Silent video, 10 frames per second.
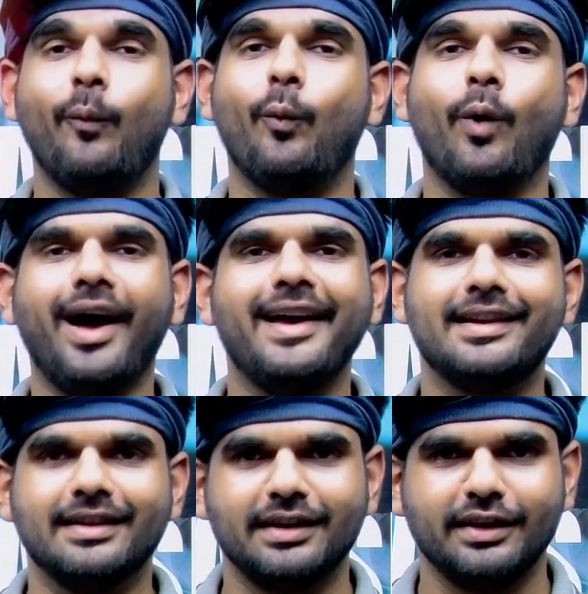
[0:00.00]
while
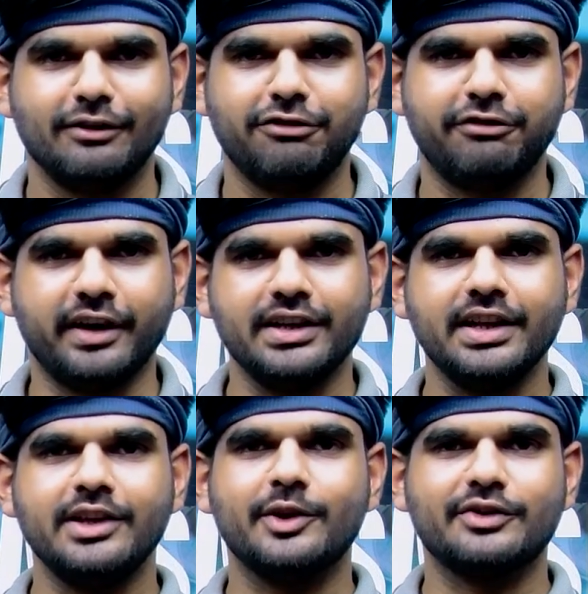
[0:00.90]
funding
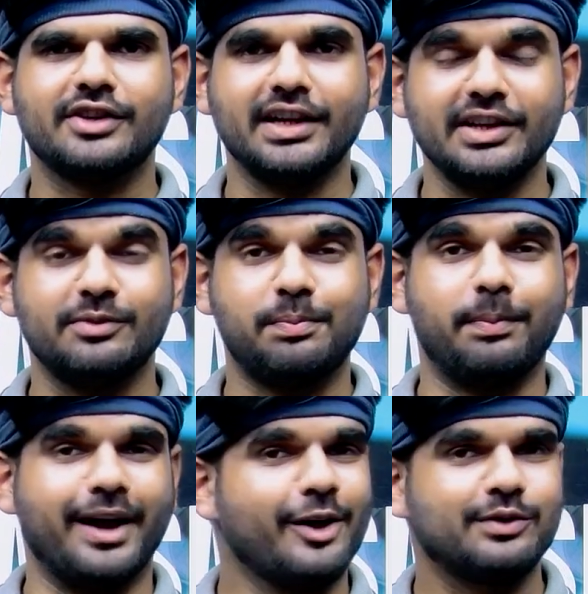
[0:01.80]
your studies
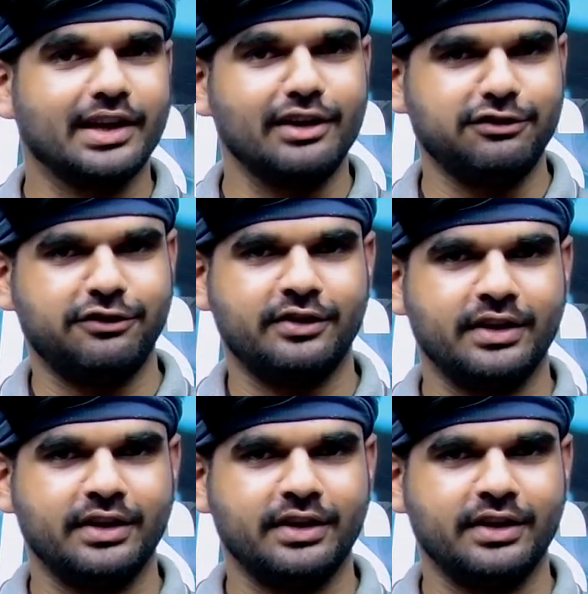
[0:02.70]
by yourself?